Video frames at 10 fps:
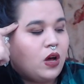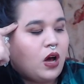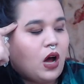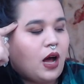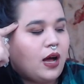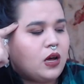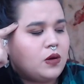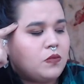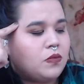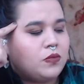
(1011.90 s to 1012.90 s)

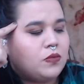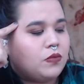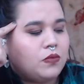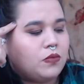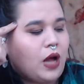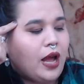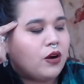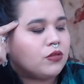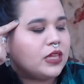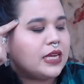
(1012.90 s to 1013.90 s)
I
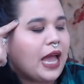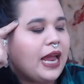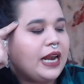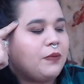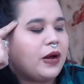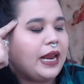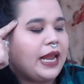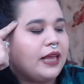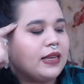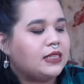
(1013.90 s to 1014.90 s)
don't think
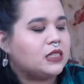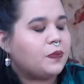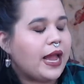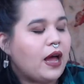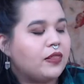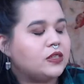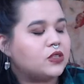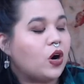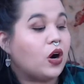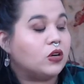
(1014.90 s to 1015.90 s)
anybody, despite how this
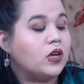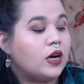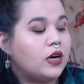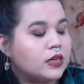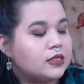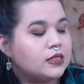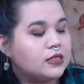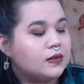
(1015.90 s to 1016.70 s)
card looks,